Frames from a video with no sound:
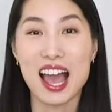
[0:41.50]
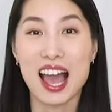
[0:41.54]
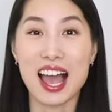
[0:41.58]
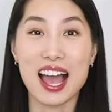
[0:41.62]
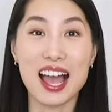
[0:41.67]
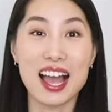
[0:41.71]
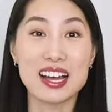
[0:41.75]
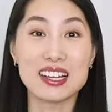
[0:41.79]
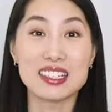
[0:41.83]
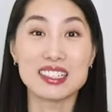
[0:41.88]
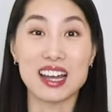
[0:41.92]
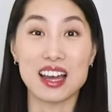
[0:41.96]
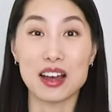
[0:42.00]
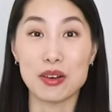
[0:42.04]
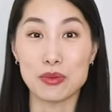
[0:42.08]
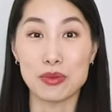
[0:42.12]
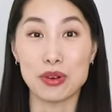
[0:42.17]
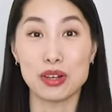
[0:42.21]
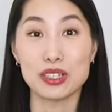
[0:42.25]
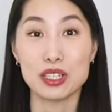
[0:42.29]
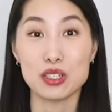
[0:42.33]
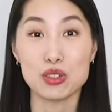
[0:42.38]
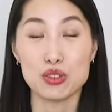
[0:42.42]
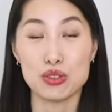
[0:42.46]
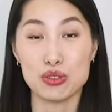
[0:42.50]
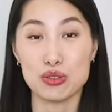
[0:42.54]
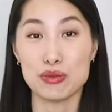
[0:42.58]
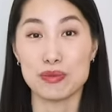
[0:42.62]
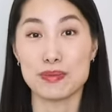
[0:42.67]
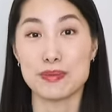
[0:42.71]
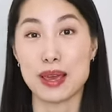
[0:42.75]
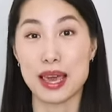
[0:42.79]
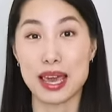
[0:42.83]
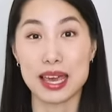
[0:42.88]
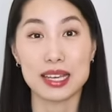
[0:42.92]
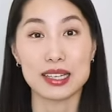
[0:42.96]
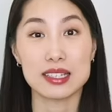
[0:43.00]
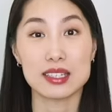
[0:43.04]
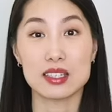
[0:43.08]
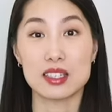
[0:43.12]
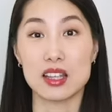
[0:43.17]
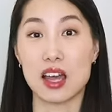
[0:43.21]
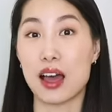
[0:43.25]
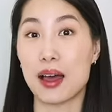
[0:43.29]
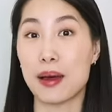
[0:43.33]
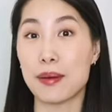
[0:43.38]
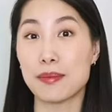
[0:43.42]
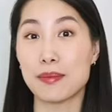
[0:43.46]
and I wanted to make
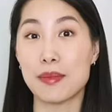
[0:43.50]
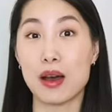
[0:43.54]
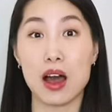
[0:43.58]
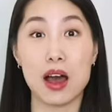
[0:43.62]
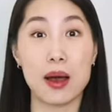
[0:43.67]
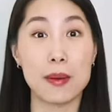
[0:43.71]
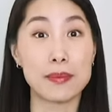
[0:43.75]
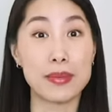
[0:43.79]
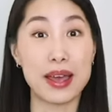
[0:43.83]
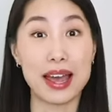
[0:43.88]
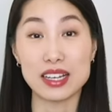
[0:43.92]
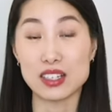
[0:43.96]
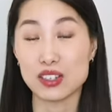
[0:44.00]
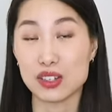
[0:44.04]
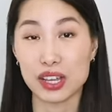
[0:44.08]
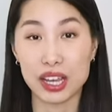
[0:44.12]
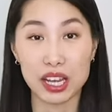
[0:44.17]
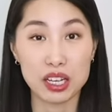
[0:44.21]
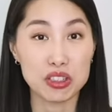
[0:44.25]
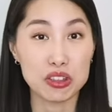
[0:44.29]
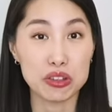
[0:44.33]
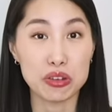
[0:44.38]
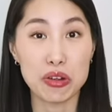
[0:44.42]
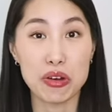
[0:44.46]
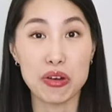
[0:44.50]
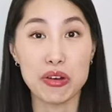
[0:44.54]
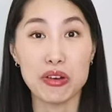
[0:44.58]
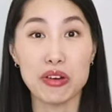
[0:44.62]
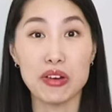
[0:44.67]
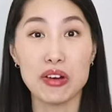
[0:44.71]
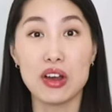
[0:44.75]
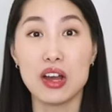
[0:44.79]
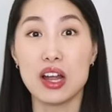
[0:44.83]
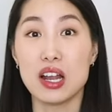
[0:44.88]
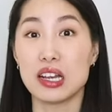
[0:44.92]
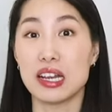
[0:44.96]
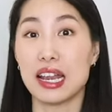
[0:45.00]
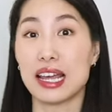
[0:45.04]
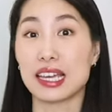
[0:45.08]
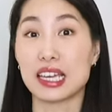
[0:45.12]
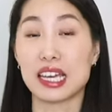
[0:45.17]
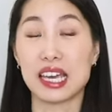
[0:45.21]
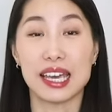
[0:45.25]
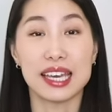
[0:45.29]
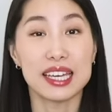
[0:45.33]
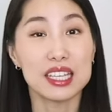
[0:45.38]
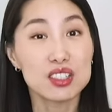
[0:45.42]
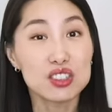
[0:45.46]
some um, educational,
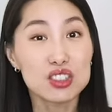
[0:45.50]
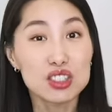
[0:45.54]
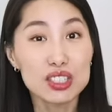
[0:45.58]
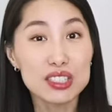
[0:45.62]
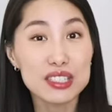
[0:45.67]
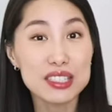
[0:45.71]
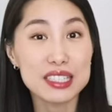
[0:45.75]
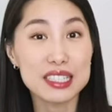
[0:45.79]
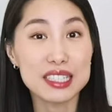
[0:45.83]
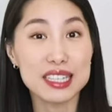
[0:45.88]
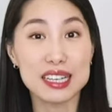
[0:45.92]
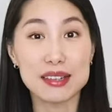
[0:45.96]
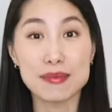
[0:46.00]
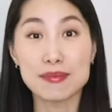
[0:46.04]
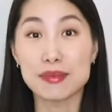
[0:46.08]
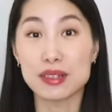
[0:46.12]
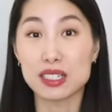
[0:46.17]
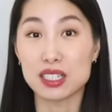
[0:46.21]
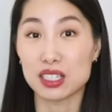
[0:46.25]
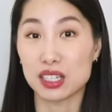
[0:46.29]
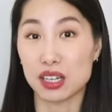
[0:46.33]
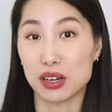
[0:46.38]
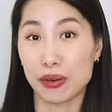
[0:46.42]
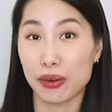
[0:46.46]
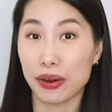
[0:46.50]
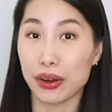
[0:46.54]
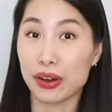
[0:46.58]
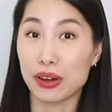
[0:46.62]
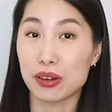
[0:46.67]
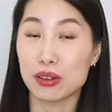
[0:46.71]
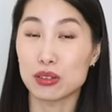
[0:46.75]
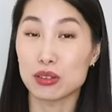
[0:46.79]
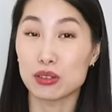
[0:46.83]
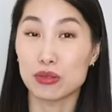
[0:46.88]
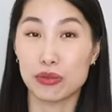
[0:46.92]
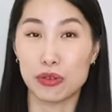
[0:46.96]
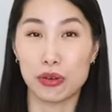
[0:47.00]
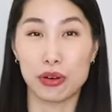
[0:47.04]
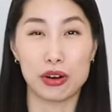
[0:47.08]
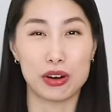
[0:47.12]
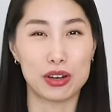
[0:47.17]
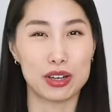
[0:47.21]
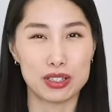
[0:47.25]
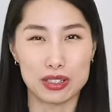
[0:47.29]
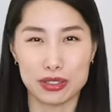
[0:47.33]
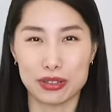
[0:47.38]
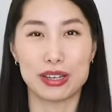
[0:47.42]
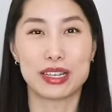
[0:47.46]
like interesting materials for
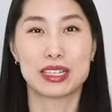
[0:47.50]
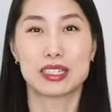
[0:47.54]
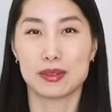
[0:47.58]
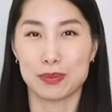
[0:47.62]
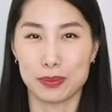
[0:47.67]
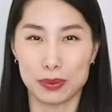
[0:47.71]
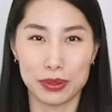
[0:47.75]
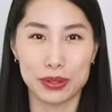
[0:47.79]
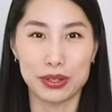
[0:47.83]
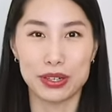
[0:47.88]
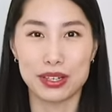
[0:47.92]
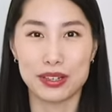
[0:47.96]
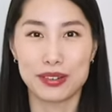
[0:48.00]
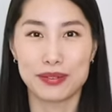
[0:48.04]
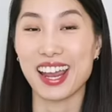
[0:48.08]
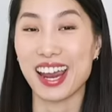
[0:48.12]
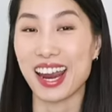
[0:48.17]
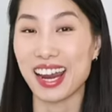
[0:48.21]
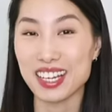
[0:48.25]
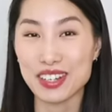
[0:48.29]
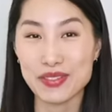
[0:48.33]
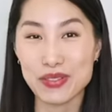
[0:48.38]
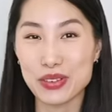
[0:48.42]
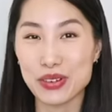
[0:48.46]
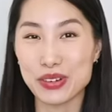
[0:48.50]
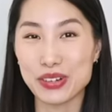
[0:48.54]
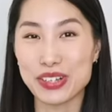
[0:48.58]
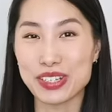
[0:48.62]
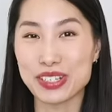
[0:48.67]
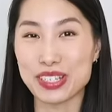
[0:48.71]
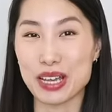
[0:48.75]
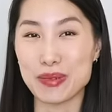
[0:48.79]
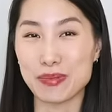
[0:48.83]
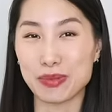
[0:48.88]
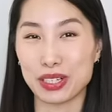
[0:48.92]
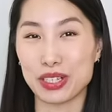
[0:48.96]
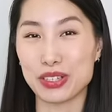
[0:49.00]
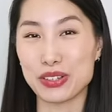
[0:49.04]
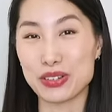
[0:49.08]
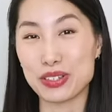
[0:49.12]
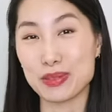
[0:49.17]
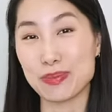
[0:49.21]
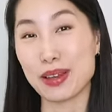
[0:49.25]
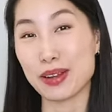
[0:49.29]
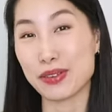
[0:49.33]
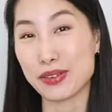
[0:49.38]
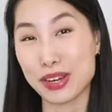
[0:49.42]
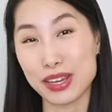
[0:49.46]
her to explore. And of course, I'm going to
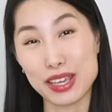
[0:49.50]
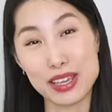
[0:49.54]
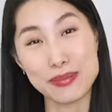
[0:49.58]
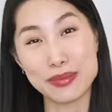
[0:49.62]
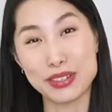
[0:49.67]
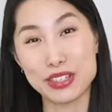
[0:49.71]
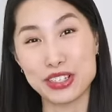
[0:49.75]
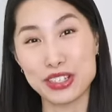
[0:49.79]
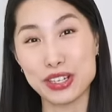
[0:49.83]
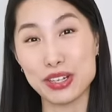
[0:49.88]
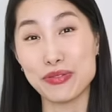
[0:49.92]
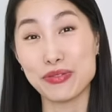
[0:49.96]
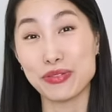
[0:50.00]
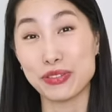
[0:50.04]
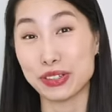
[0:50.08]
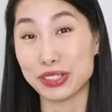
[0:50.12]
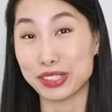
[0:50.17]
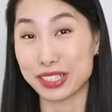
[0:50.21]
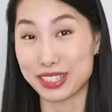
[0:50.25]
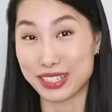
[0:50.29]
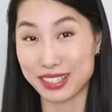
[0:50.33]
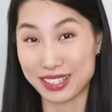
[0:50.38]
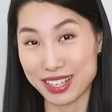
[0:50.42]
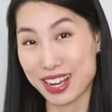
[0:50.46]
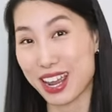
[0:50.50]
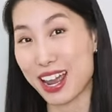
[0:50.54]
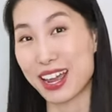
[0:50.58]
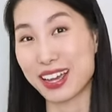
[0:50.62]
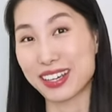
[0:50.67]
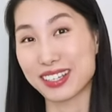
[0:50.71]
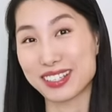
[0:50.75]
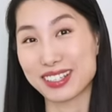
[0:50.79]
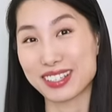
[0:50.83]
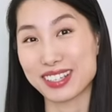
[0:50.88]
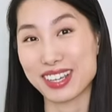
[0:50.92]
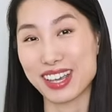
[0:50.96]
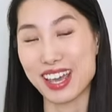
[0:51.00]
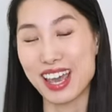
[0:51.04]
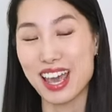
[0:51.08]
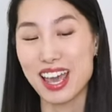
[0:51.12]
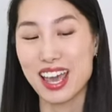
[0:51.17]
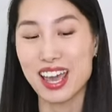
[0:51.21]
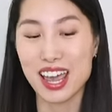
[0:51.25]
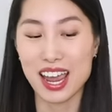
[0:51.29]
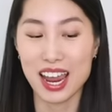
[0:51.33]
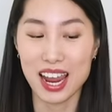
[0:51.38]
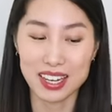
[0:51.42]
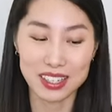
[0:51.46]
use my Cricut machine for this task.
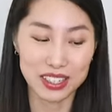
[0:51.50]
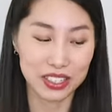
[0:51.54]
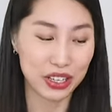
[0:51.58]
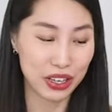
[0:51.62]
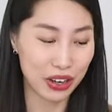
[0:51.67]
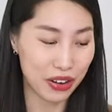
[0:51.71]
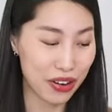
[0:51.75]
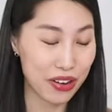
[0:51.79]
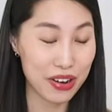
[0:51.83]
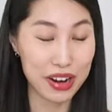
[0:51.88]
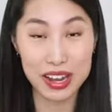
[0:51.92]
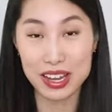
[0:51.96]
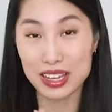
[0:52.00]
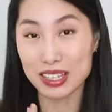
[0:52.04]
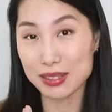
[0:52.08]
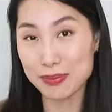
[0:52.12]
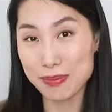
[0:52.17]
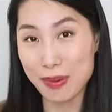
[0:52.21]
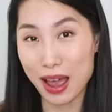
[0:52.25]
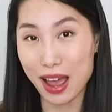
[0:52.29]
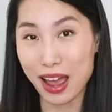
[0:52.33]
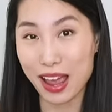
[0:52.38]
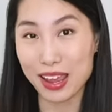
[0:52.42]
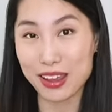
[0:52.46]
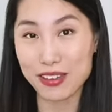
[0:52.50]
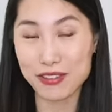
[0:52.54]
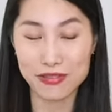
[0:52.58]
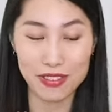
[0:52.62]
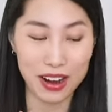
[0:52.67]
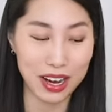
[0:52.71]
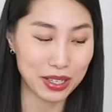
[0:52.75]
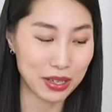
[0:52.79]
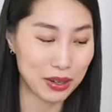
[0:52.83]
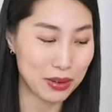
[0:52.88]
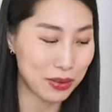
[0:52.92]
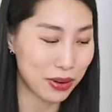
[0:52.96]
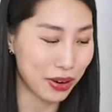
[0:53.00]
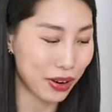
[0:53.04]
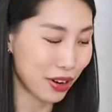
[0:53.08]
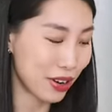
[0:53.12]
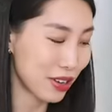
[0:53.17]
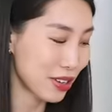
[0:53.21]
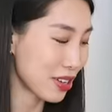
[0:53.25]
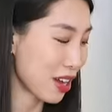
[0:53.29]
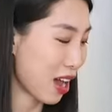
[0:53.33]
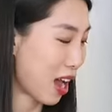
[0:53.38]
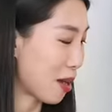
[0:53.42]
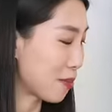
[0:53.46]
And here is my final
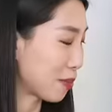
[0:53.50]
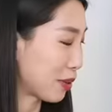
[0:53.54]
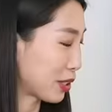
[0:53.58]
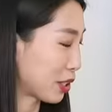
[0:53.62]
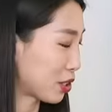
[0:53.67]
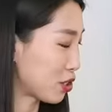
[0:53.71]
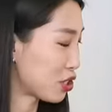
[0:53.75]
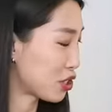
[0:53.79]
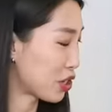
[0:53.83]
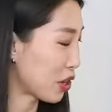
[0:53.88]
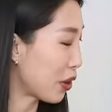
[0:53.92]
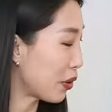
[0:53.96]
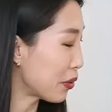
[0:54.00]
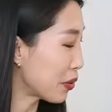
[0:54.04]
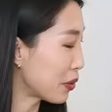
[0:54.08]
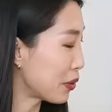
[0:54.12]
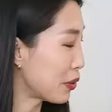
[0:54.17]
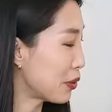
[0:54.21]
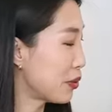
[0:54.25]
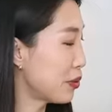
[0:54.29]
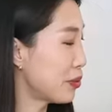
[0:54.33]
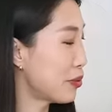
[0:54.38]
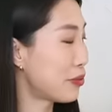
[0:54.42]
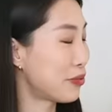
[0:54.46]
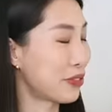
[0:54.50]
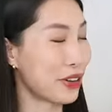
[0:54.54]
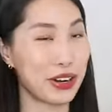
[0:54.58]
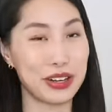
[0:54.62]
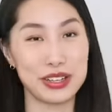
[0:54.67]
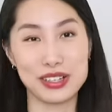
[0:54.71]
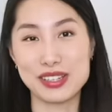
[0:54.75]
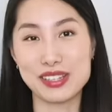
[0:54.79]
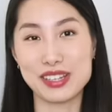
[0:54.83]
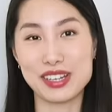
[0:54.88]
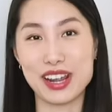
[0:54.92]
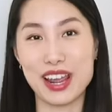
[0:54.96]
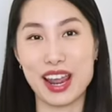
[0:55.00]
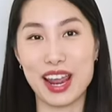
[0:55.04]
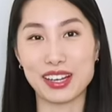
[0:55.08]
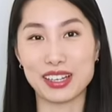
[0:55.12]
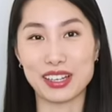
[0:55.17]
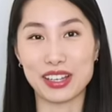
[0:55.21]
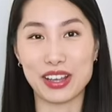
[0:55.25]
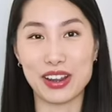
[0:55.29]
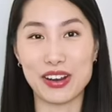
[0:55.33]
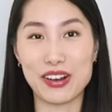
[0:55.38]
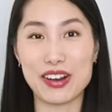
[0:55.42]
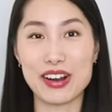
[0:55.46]
work. I'm going to show you first. And
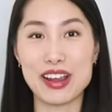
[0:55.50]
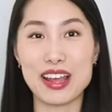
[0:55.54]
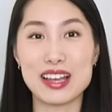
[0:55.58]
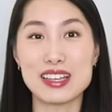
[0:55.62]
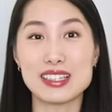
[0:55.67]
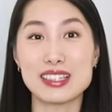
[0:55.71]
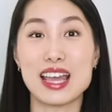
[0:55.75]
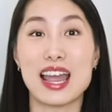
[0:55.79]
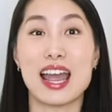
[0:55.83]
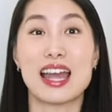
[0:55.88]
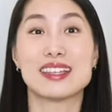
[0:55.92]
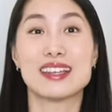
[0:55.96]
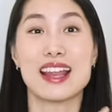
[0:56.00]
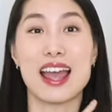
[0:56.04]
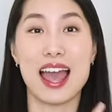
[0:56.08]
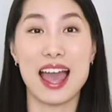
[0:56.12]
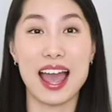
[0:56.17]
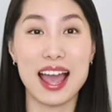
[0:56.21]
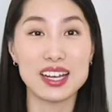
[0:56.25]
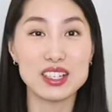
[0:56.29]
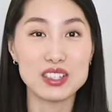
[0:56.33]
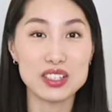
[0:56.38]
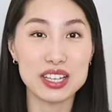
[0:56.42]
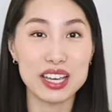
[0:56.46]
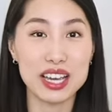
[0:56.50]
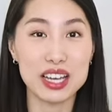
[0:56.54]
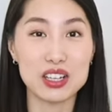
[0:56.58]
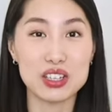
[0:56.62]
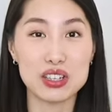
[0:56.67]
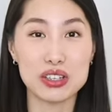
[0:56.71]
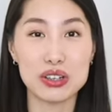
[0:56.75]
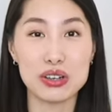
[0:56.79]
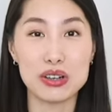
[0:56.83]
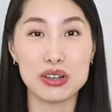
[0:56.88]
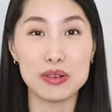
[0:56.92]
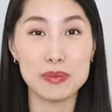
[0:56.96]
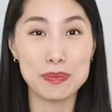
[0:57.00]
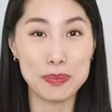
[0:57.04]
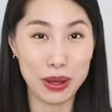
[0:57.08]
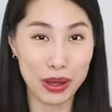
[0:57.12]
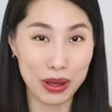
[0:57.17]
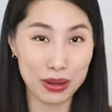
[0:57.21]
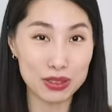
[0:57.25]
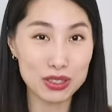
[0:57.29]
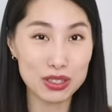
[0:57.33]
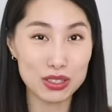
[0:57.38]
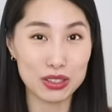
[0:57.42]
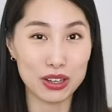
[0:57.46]
here is an educational
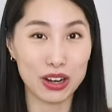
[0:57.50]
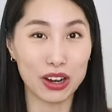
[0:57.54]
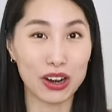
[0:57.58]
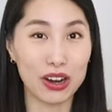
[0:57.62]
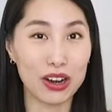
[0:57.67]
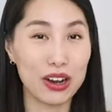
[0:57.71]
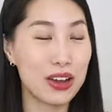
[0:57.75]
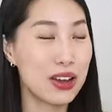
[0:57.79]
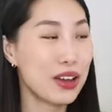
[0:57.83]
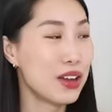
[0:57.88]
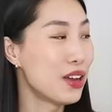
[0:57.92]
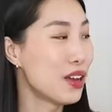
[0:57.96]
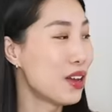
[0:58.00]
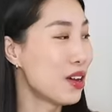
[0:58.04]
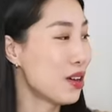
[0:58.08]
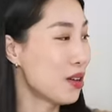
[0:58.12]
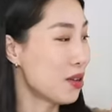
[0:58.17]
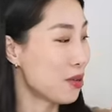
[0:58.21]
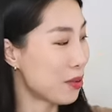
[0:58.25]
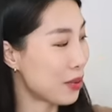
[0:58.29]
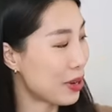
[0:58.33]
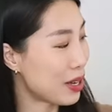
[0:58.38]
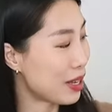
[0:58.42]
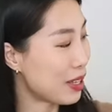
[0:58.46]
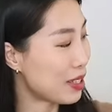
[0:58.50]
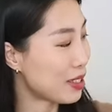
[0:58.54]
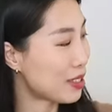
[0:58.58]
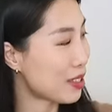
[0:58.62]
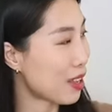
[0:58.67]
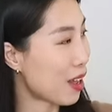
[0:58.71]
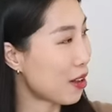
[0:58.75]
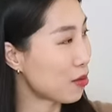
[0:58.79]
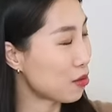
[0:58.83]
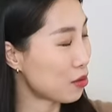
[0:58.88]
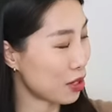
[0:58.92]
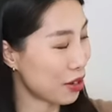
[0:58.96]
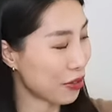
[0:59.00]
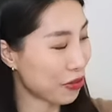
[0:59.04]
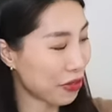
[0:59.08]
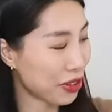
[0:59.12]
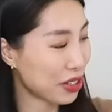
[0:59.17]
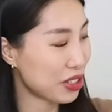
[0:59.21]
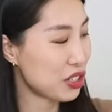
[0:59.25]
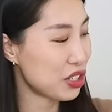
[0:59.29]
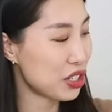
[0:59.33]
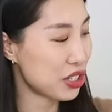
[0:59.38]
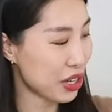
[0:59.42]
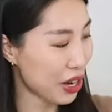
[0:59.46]
poster with
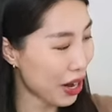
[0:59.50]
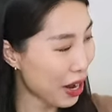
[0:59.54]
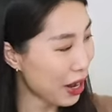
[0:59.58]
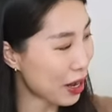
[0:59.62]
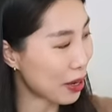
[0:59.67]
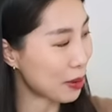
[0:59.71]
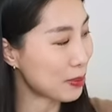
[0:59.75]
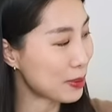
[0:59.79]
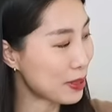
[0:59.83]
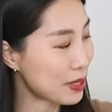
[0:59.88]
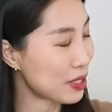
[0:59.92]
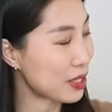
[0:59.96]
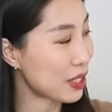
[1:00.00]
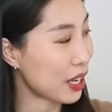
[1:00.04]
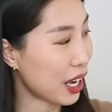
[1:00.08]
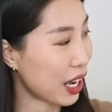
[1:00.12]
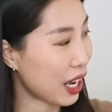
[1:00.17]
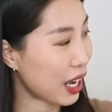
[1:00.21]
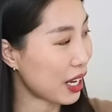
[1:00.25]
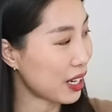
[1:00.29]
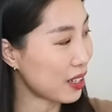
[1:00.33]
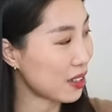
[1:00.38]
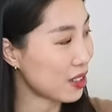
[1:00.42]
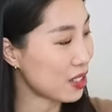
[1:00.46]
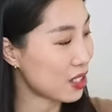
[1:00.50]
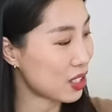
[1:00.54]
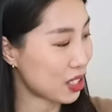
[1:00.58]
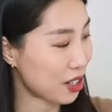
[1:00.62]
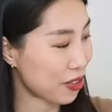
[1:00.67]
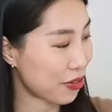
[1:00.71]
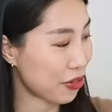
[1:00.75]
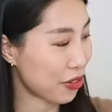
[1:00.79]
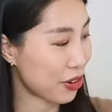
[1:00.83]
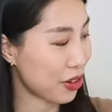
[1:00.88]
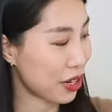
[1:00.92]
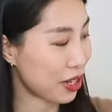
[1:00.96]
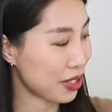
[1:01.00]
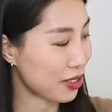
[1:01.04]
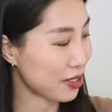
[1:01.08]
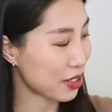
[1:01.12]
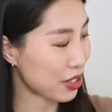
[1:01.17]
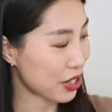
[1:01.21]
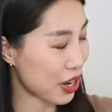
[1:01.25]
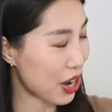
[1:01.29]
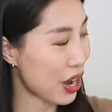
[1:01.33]
different shapes in different